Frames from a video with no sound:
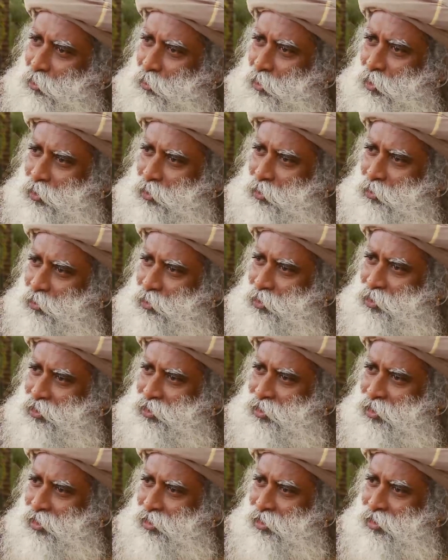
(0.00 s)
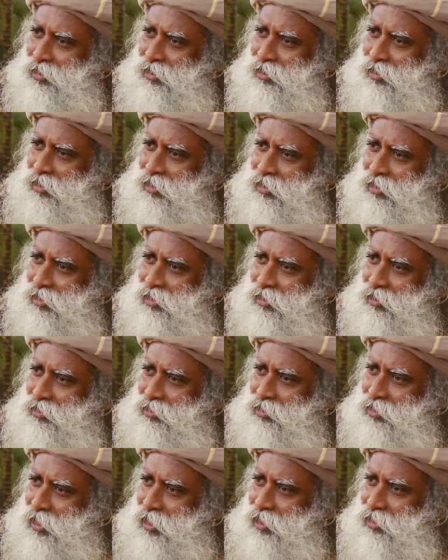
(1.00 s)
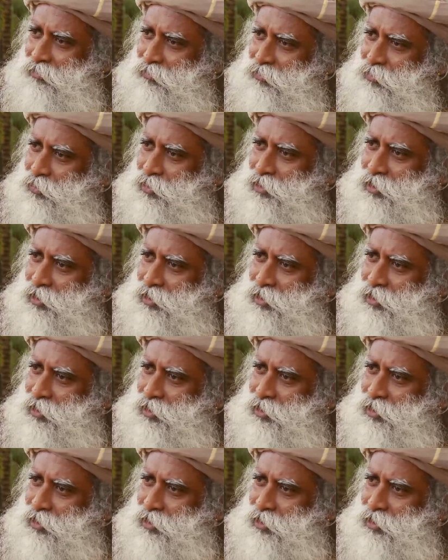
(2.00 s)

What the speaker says: you want to do is take few